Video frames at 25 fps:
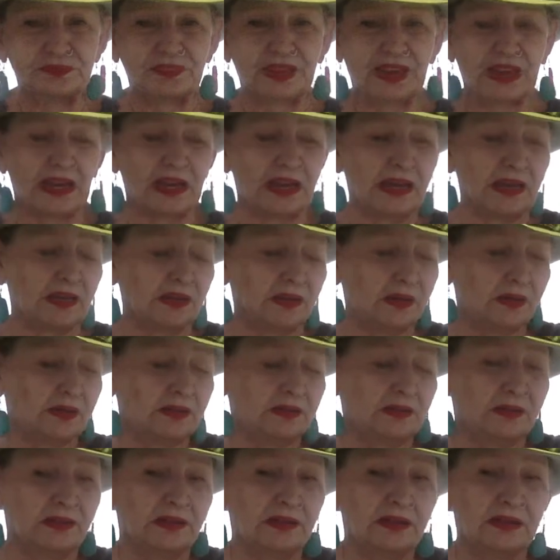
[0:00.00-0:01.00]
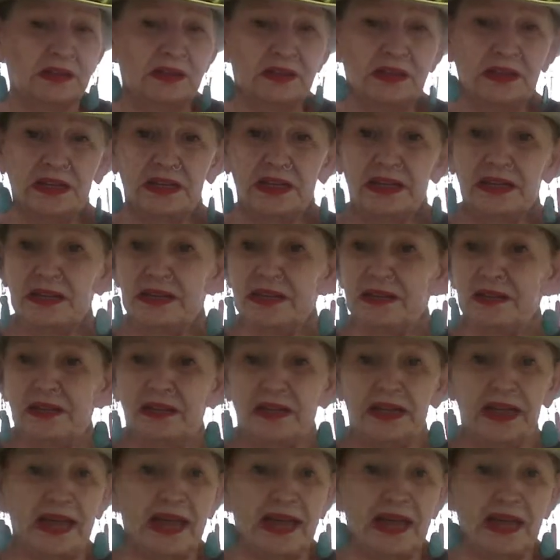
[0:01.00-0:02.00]
okay?
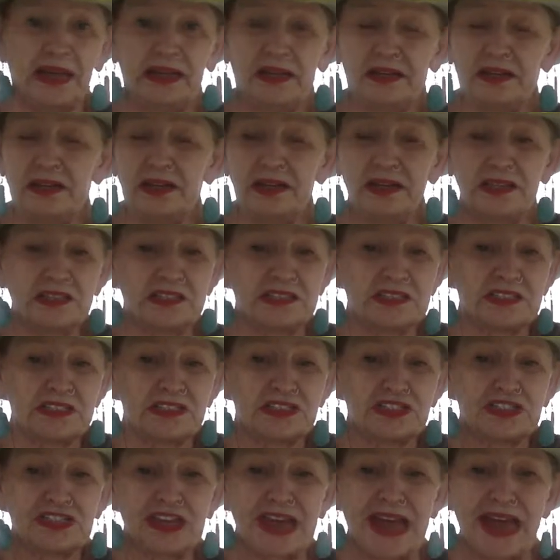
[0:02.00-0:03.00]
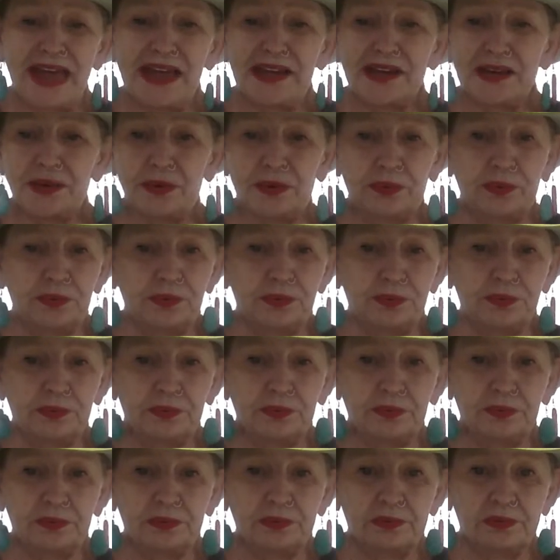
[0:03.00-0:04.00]
And it's a shadow.
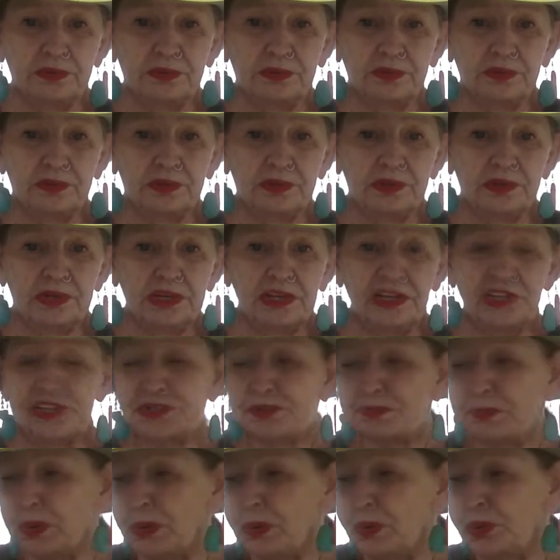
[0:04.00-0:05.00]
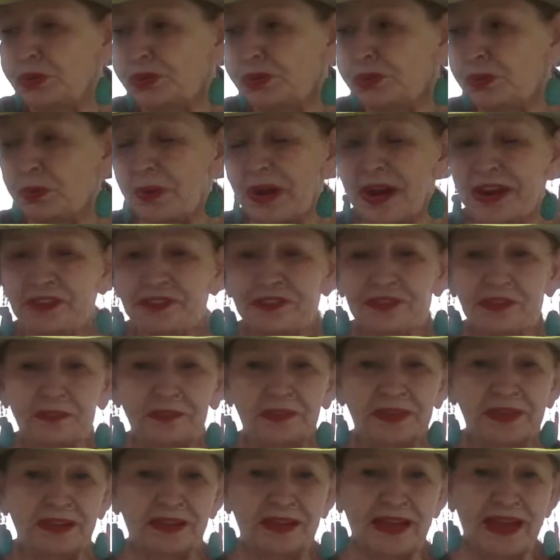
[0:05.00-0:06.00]
It's pulled away
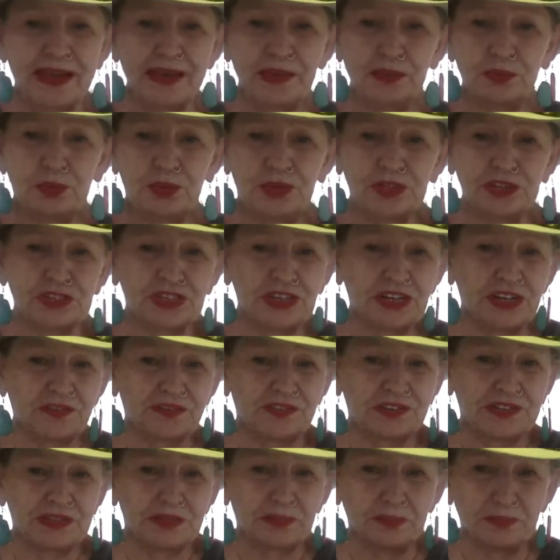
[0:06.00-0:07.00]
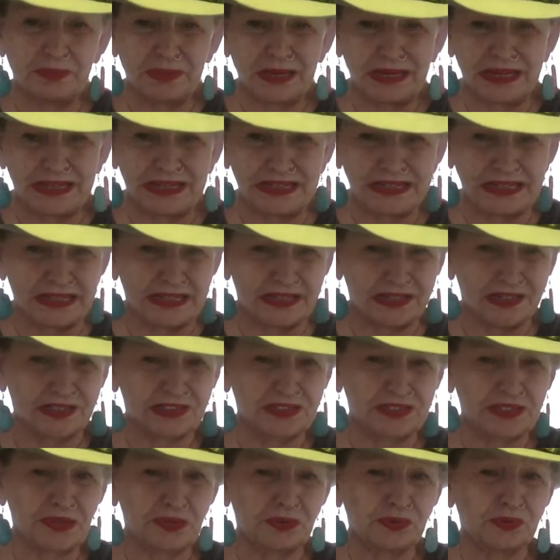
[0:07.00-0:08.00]
from the light, which gives it meaning.
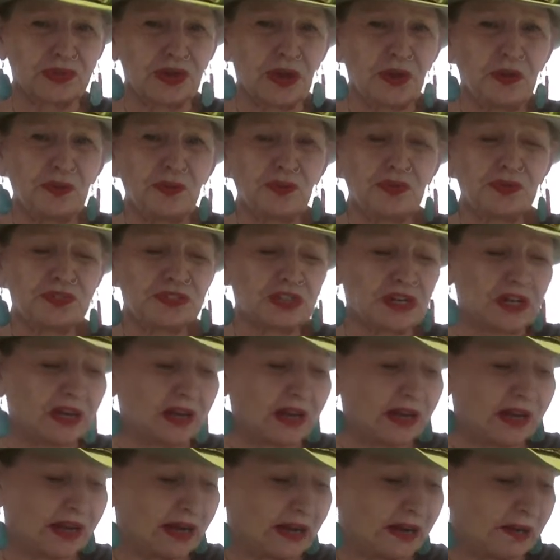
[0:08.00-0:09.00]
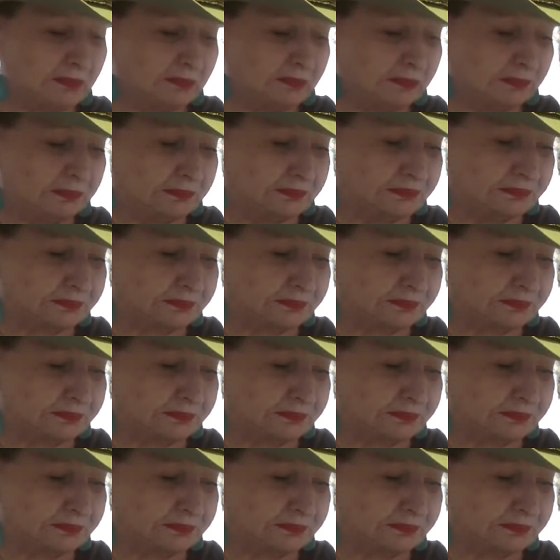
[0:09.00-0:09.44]
So don't... Um,